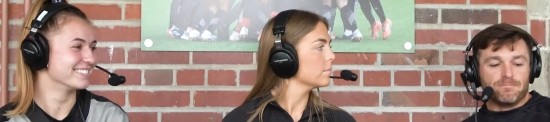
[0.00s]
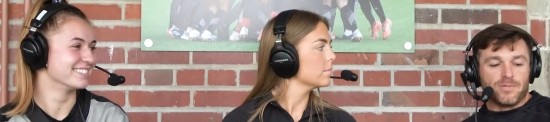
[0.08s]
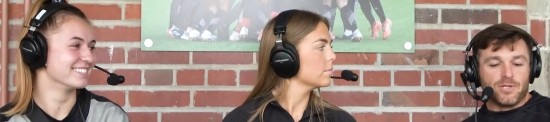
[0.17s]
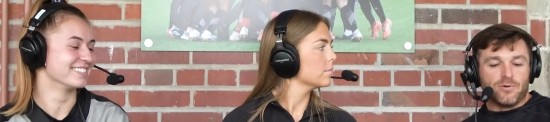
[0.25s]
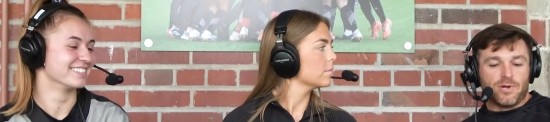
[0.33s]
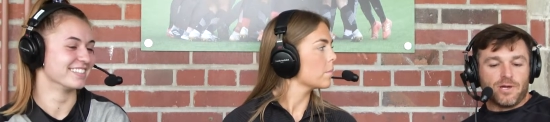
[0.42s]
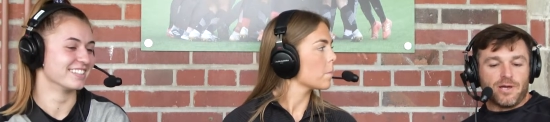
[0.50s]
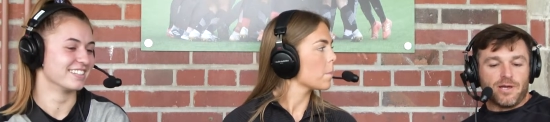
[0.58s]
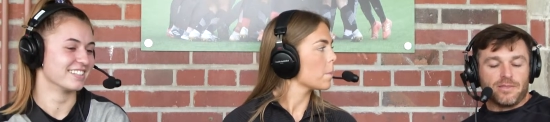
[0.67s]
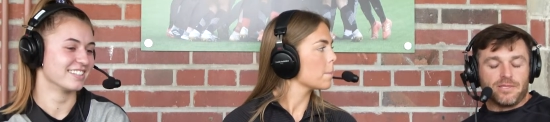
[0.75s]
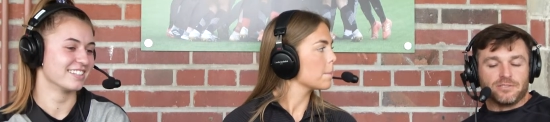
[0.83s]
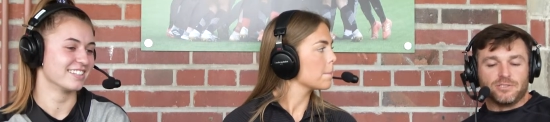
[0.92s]
Speaker 1: you know,
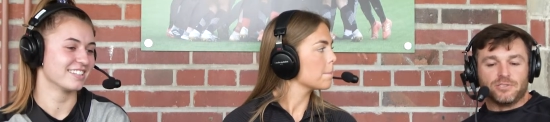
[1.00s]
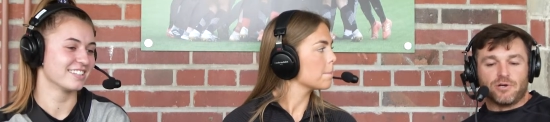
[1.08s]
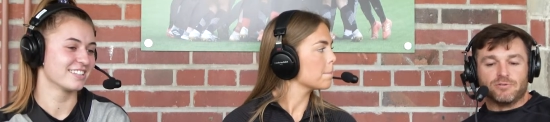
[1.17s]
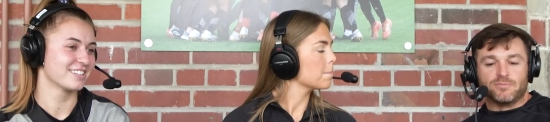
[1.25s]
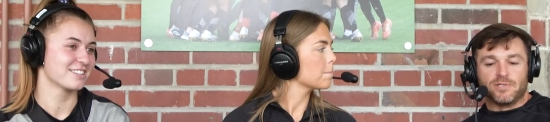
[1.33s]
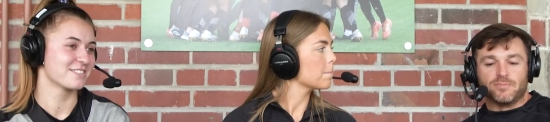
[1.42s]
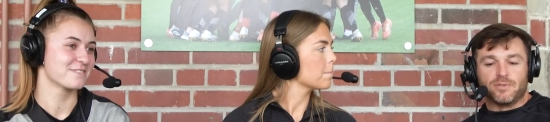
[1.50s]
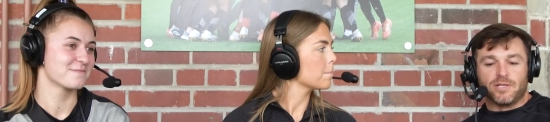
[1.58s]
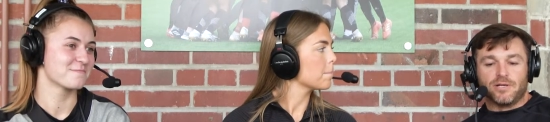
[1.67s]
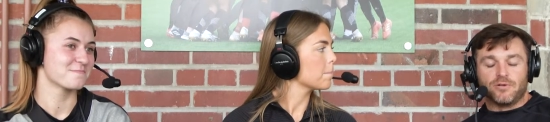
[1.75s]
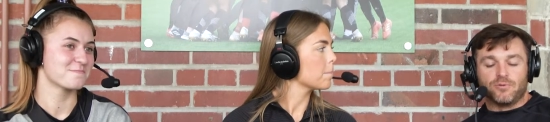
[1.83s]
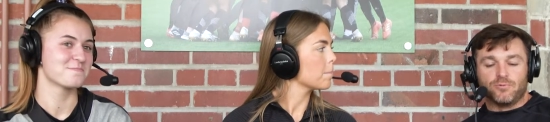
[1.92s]
I think she's always been a
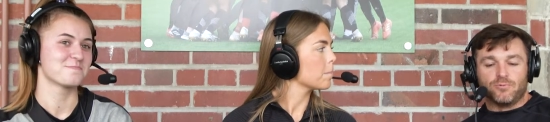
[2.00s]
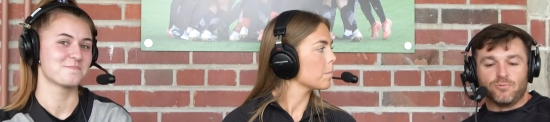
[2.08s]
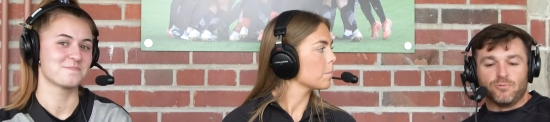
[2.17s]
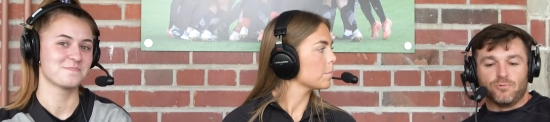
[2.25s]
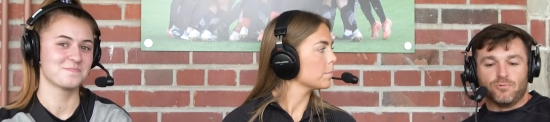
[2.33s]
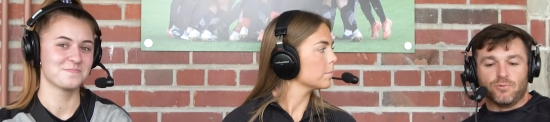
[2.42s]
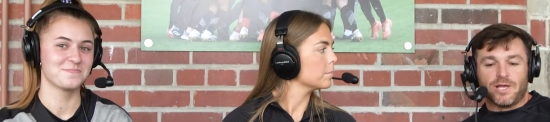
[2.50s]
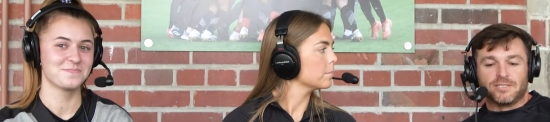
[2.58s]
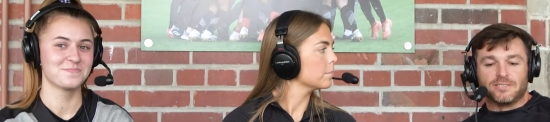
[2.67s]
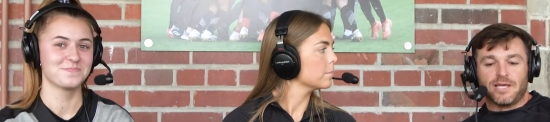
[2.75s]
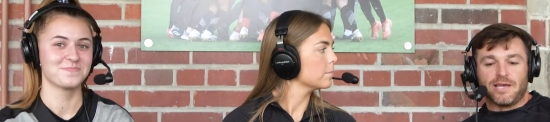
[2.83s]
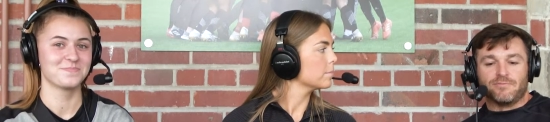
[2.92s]
player who
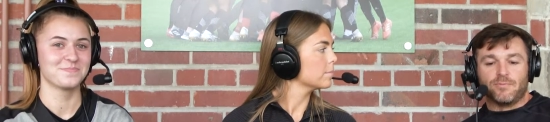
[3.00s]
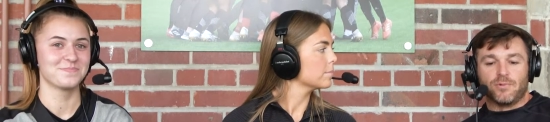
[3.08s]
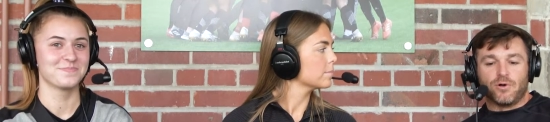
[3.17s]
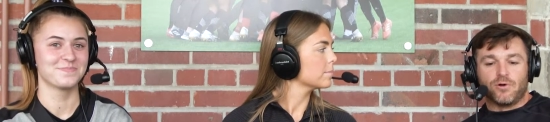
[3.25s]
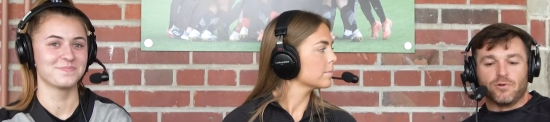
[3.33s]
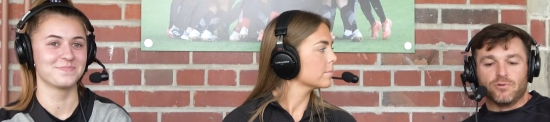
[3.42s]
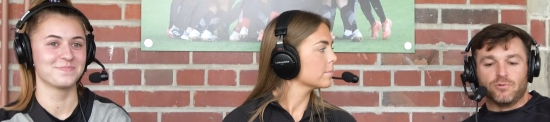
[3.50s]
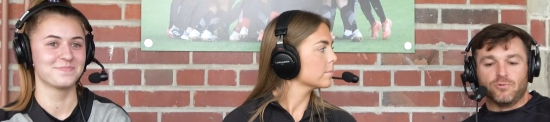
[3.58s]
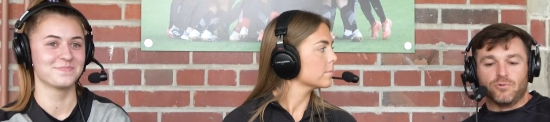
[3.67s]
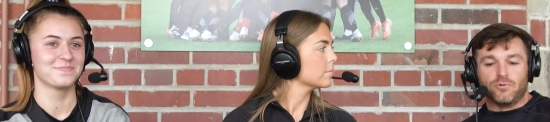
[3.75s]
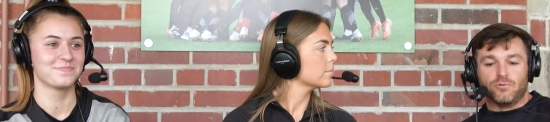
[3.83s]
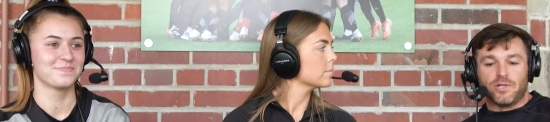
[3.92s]
likes to have the ball
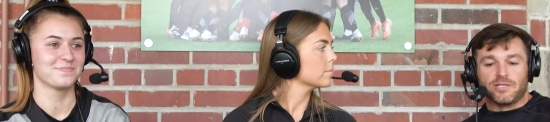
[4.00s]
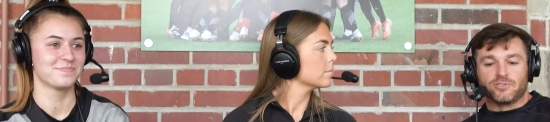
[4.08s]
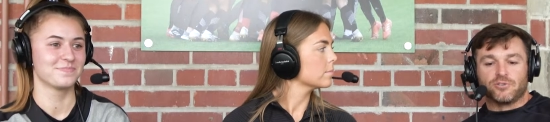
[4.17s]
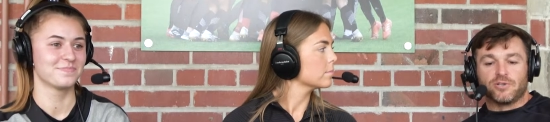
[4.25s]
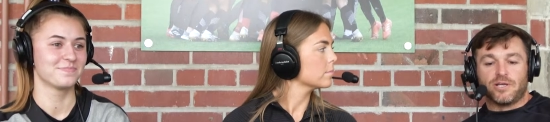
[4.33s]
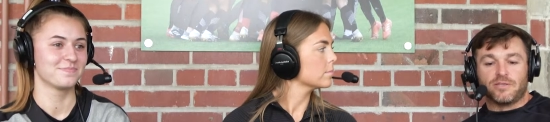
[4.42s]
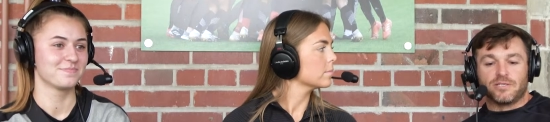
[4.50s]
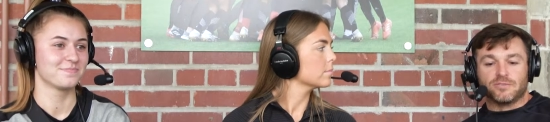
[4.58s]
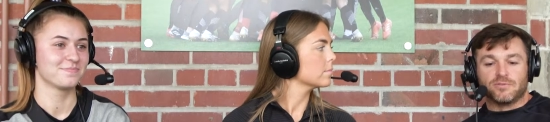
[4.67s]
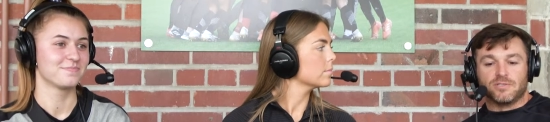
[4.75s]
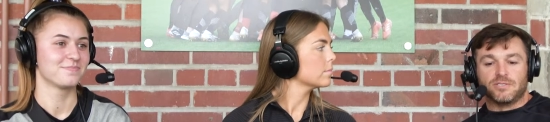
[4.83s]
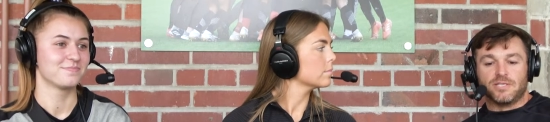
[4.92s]
and who likes to create
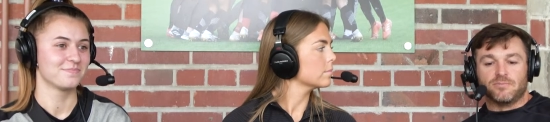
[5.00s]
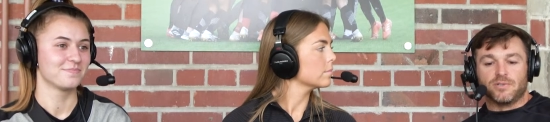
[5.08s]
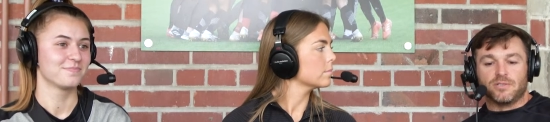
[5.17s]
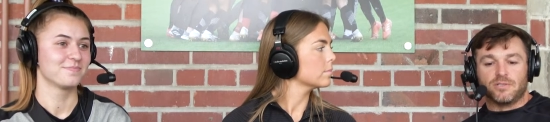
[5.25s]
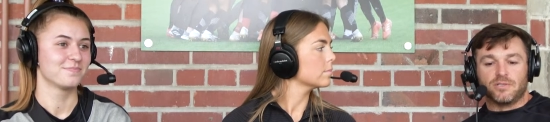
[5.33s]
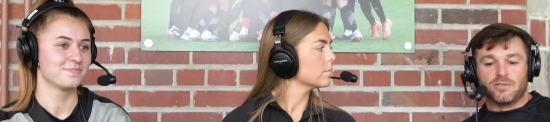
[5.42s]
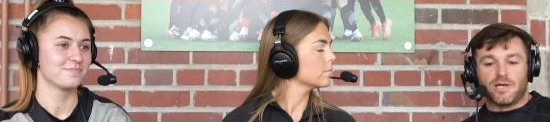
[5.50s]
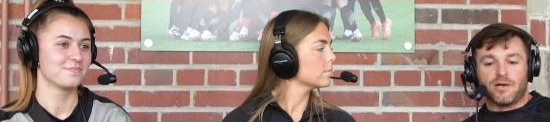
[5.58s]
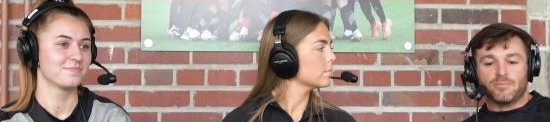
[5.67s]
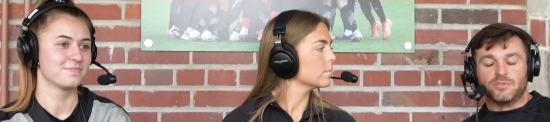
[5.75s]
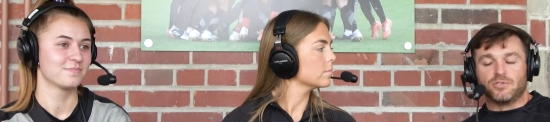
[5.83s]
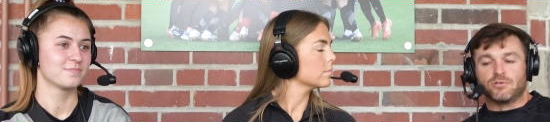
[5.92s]
things for the team. But
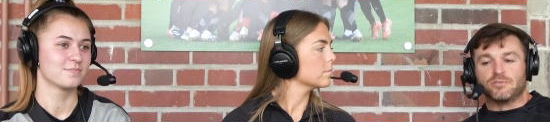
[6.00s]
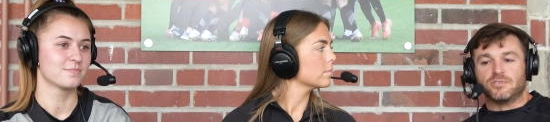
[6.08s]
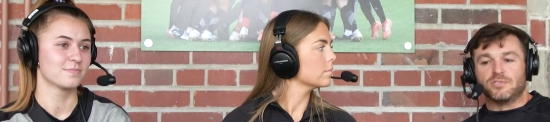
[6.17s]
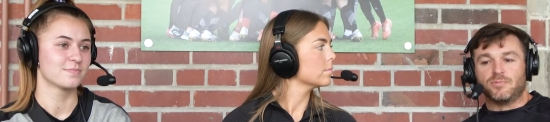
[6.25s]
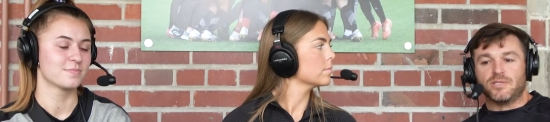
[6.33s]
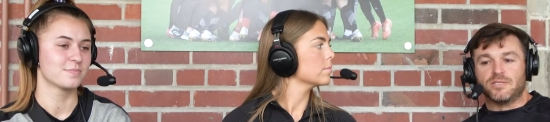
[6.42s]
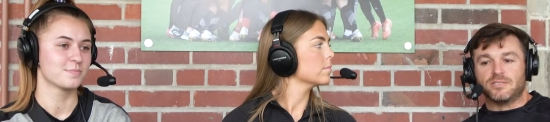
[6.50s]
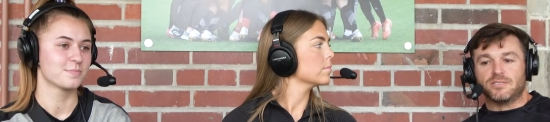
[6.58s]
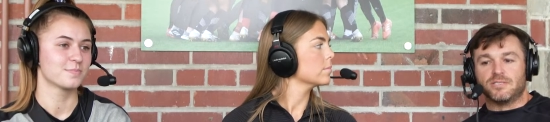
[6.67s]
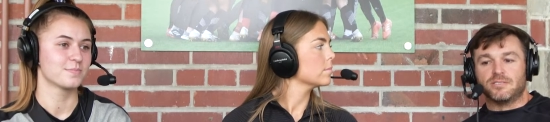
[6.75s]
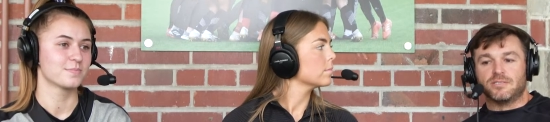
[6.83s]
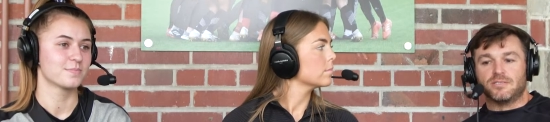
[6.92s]
how mature she's been this
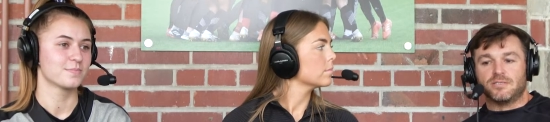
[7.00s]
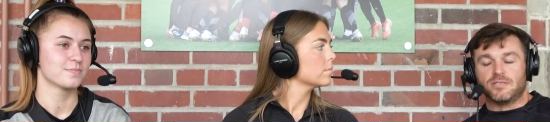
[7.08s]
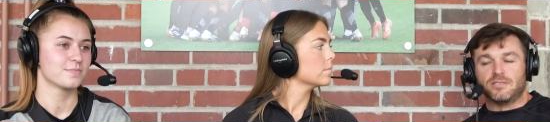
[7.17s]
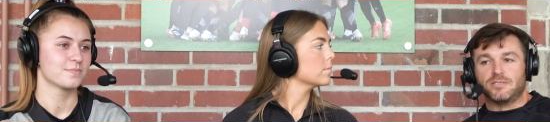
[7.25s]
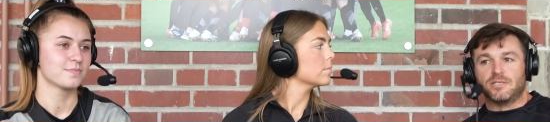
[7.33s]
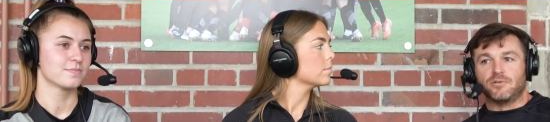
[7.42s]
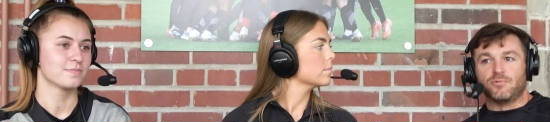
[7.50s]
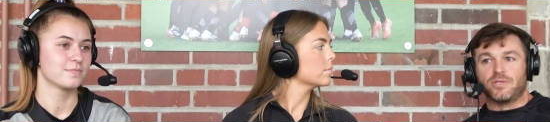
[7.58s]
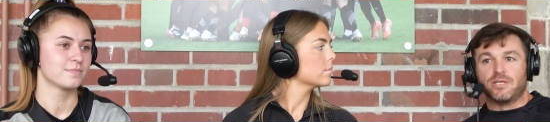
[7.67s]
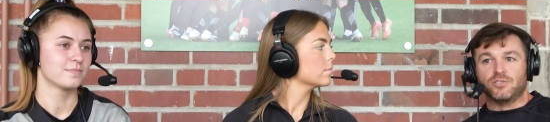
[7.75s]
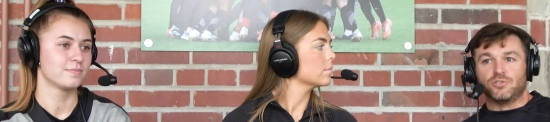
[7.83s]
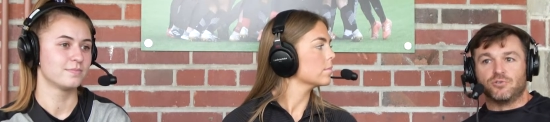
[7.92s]
season in dealing
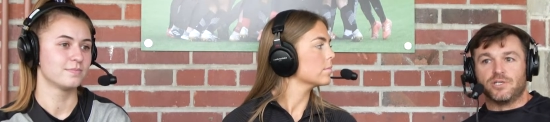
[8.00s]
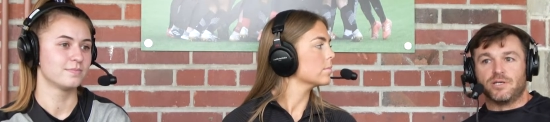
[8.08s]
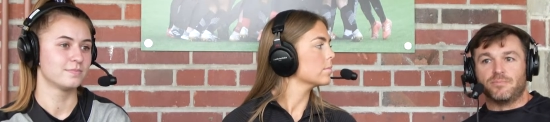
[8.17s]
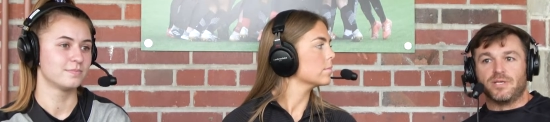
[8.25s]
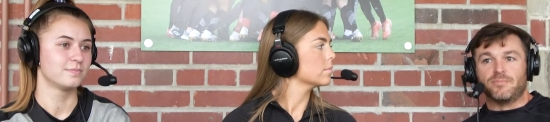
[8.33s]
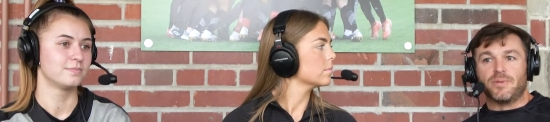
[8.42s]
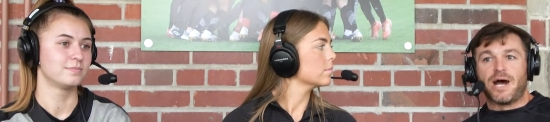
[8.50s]
with injury and being